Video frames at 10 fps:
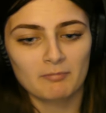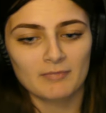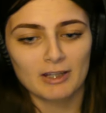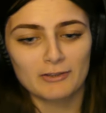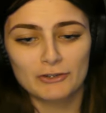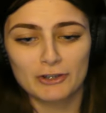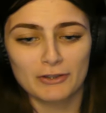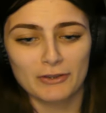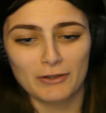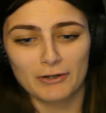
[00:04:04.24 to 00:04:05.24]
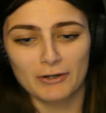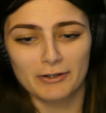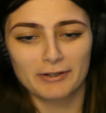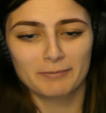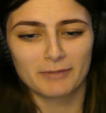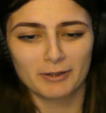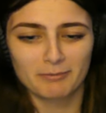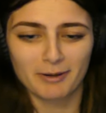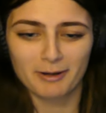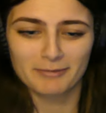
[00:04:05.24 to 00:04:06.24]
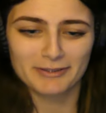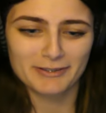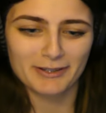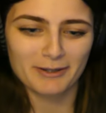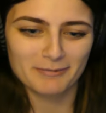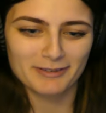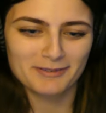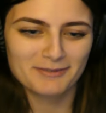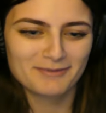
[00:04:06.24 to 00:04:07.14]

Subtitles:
And she thought her mom wasn't coming.